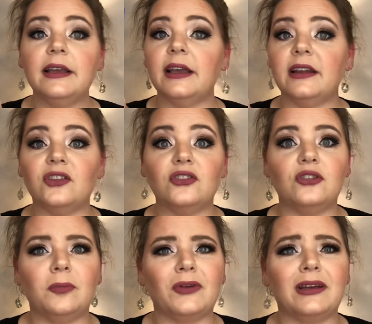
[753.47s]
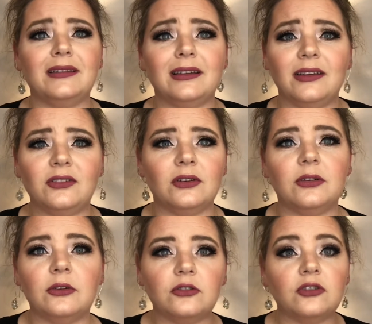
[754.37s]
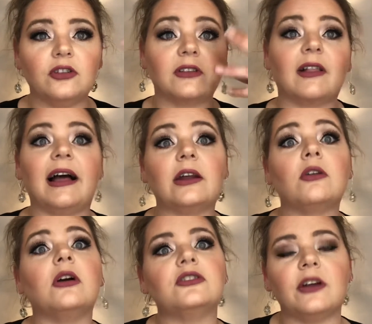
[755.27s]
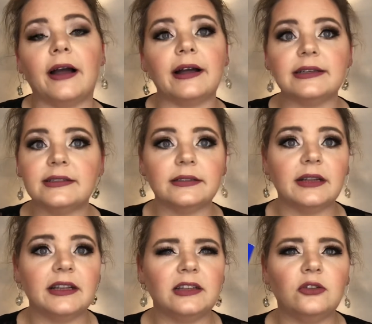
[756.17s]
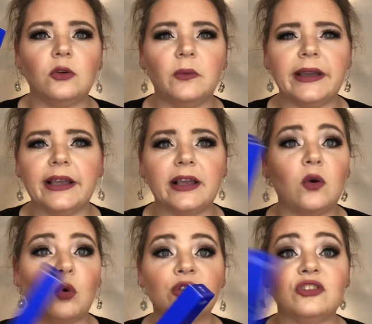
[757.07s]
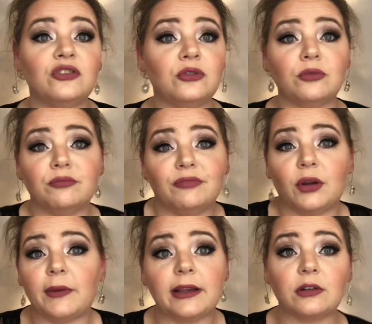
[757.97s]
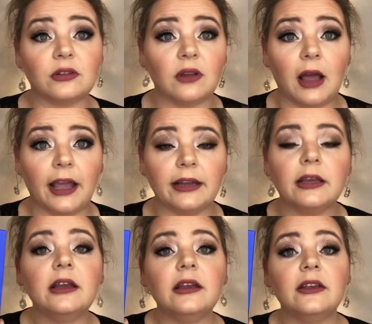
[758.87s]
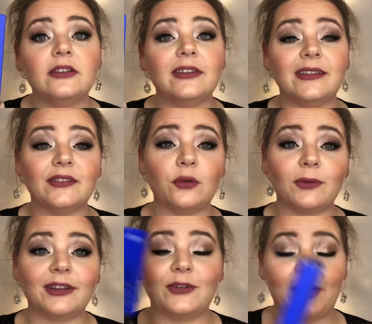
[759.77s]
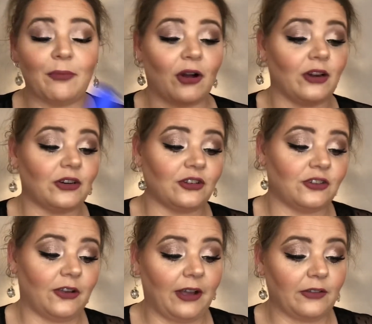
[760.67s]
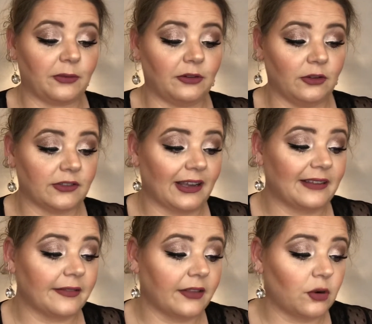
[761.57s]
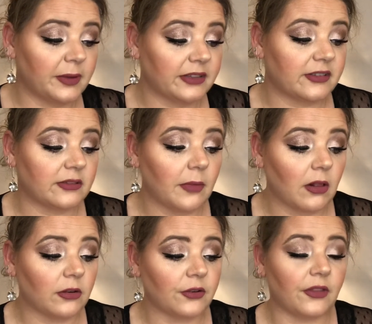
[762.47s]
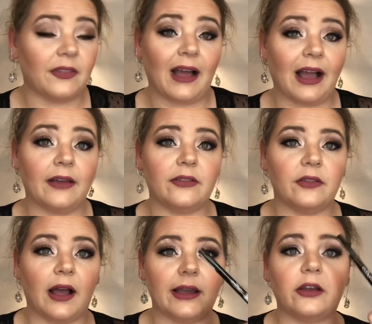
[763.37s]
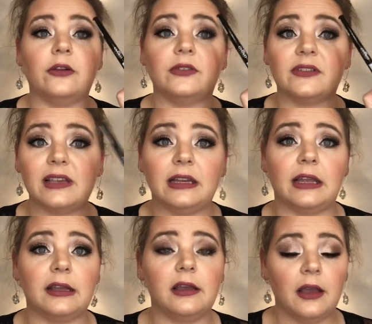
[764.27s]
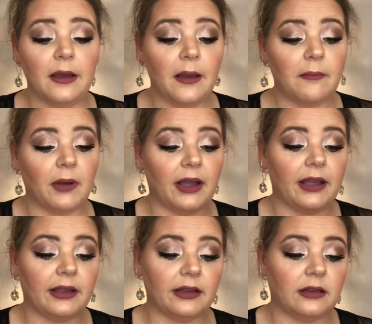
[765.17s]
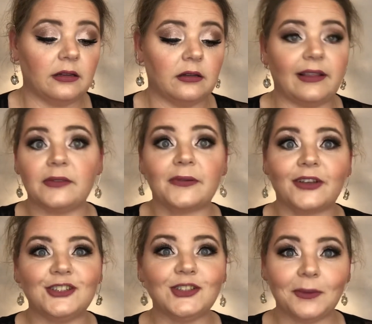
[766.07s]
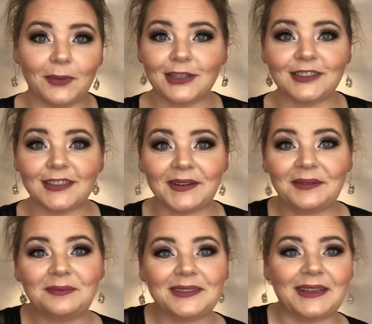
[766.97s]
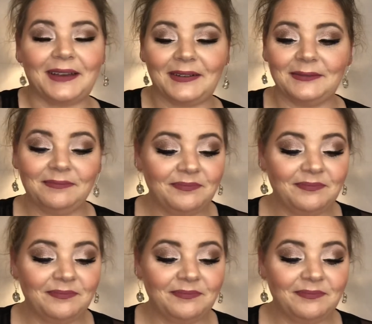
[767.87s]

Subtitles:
and it's super easy to just glide across your eyes and do a wing, or just do a regular line. So this is a really great product. I'll show you guys what it looks like. It's a little bit smaller than the Ico Skinny, but that's because it's a brush tip. So,